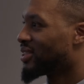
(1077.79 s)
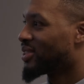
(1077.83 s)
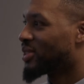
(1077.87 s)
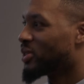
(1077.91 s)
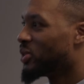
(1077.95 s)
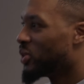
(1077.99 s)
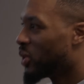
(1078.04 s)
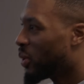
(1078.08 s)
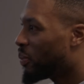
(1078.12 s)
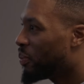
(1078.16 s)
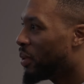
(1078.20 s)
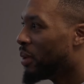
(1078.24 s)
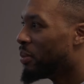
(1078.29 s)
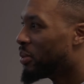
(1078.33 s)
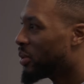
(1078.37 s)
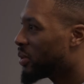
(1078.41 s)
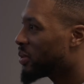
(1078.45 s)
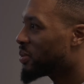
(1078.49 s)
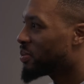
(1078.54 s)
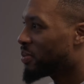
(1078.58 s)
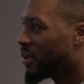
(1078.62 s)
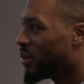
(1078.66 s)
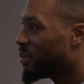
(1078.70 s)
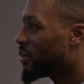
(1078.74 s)

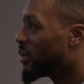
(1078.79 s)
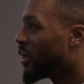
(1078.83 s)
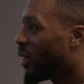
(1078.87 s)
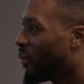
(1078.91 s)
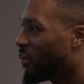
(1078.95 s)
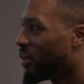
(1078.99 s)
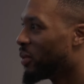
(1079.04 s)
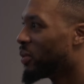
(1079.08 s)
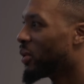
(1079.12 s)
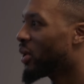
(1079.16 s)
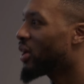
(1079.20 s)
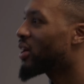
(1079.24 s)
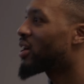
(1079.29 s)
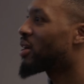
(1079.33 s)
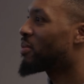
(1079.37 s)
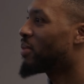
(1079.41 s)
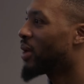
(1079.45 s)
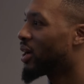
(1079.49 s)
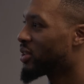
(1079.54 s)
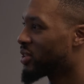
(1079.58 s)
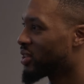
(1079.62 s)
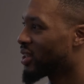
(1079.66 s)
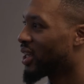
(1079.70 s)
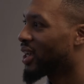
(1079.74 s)
people gonna be worried
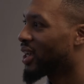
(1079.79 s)
about you."